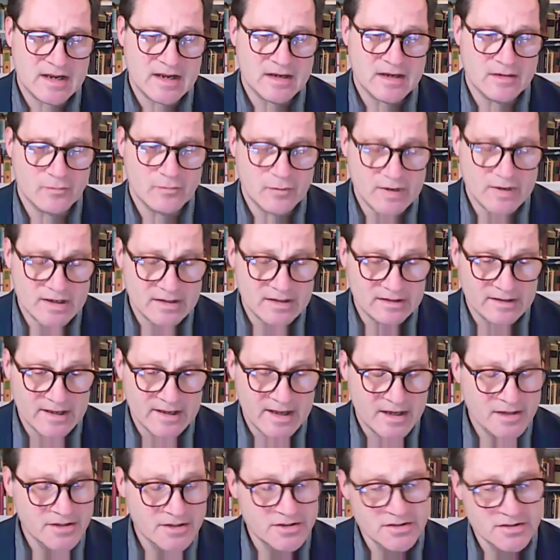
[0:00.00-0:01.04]
And we
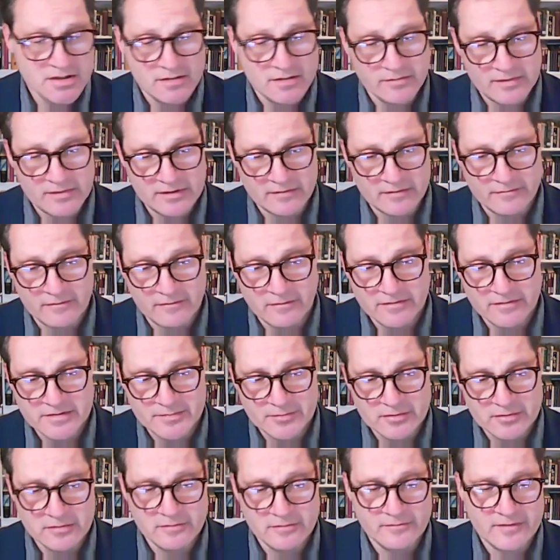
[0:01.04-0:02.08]
allege, and we look forward
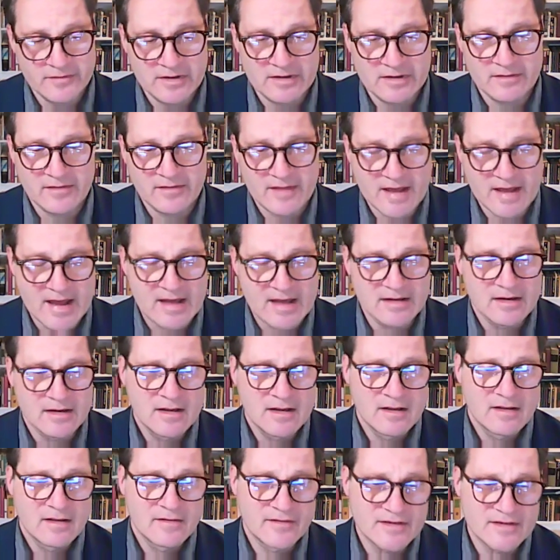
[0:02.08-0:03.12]
to proving, that
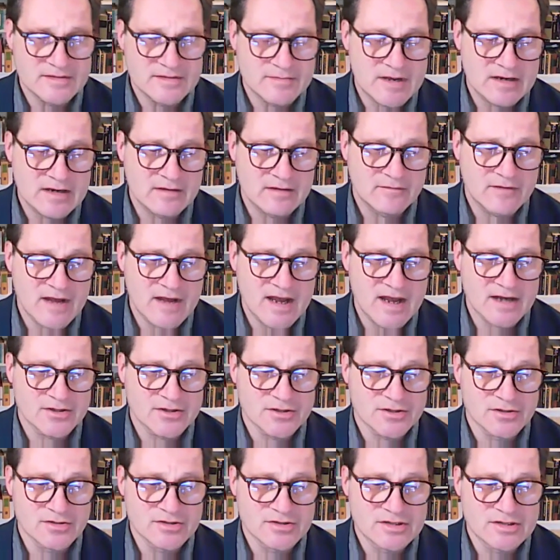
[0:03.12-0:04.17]
these
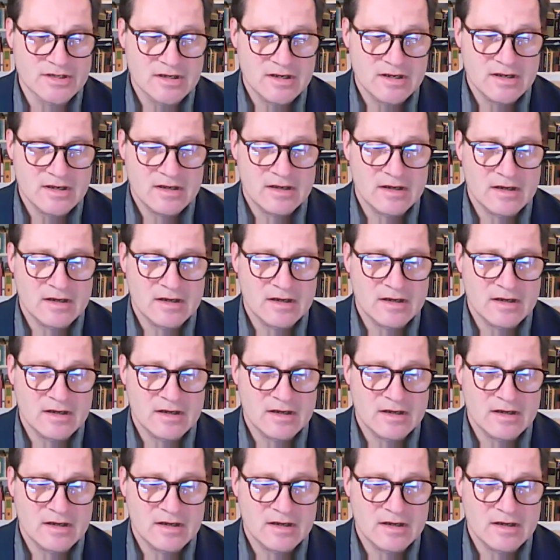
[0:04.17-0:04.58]
manufacturers'